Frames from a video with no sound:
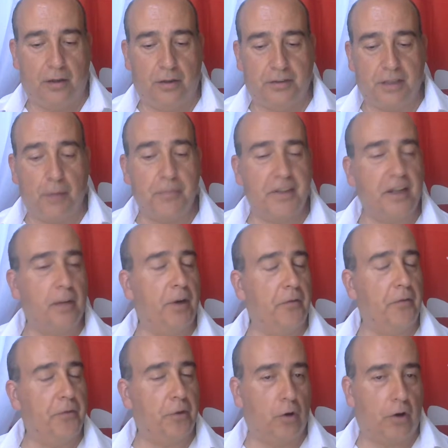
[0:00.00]
something
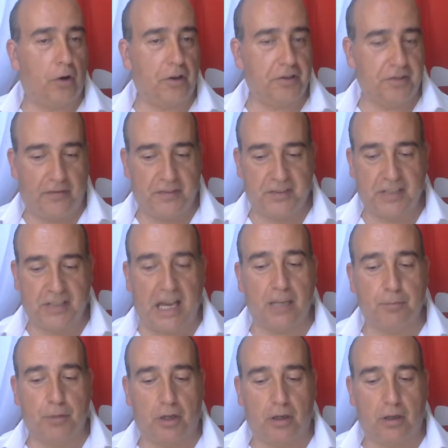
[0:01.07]
about the course of
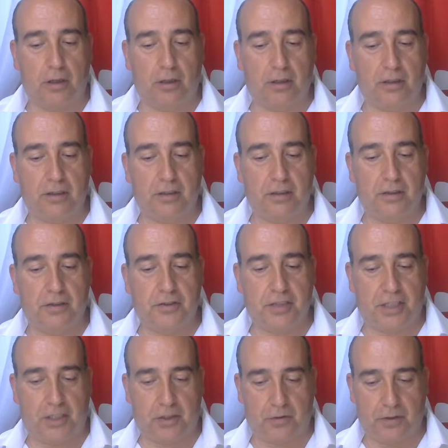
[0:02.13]
cyber
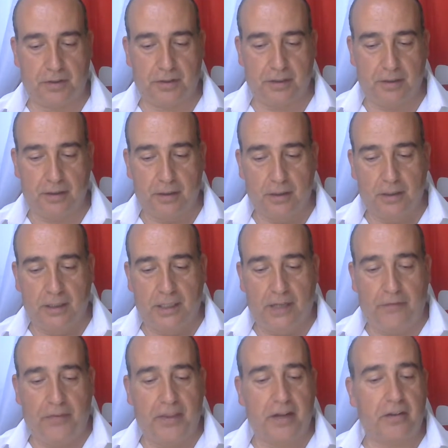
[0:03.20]
security.
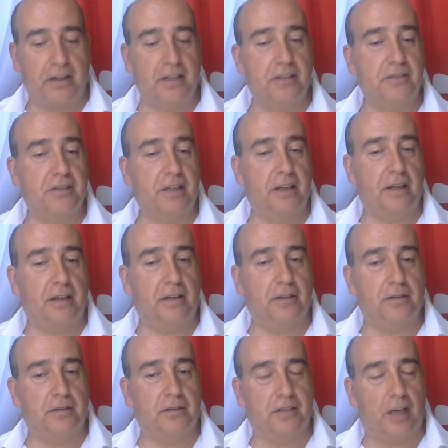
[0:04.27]
If there is
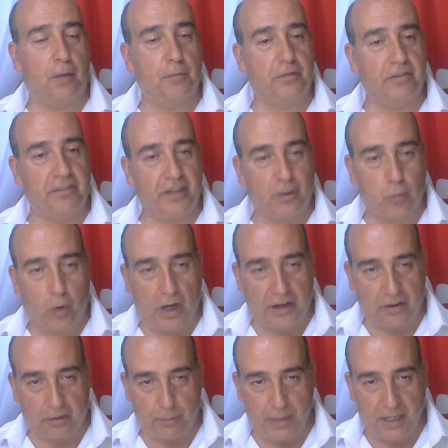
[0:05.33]
some
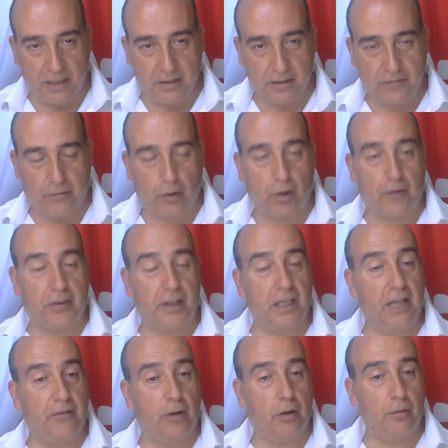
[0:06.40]
requirements for the
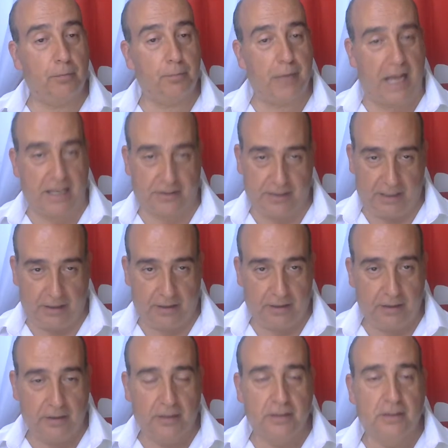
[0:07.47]
level basic.
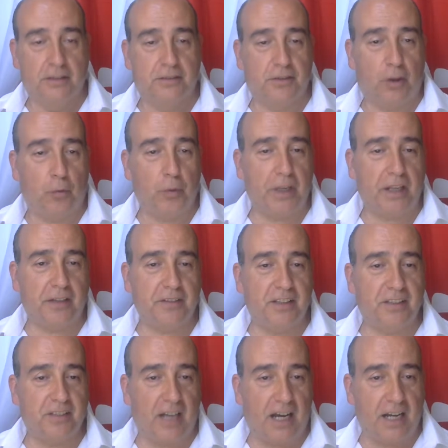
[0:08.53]
So we
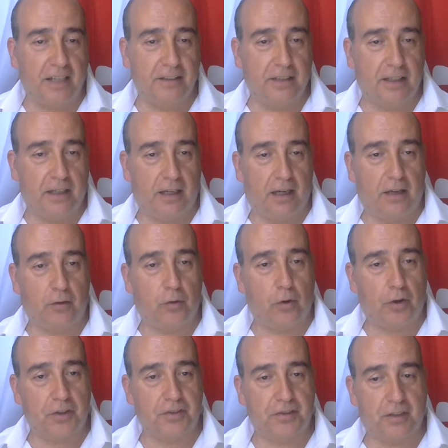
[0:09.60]
designed a
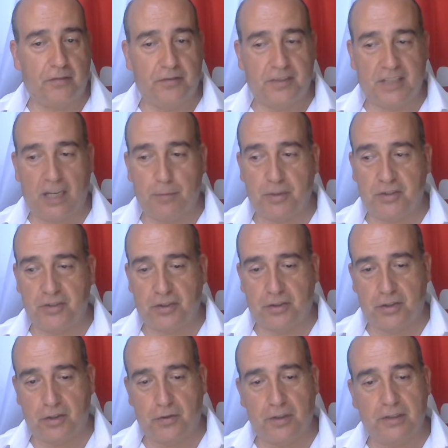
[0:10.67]
course of
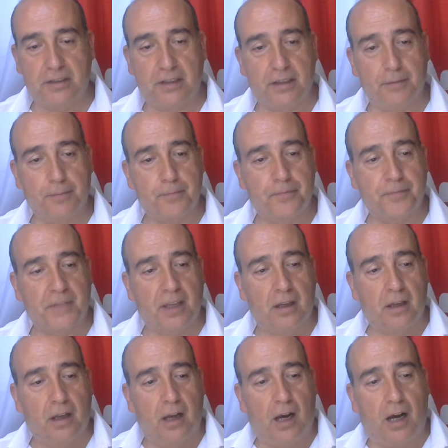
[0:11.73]
cybersecurity
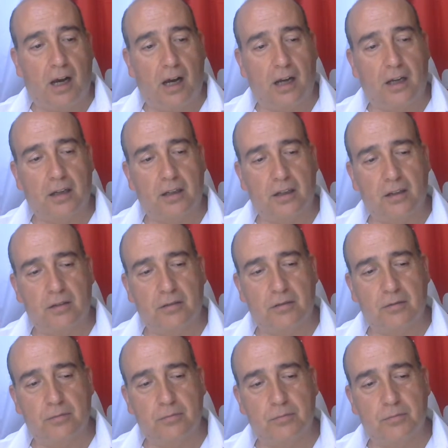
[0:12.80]
uh,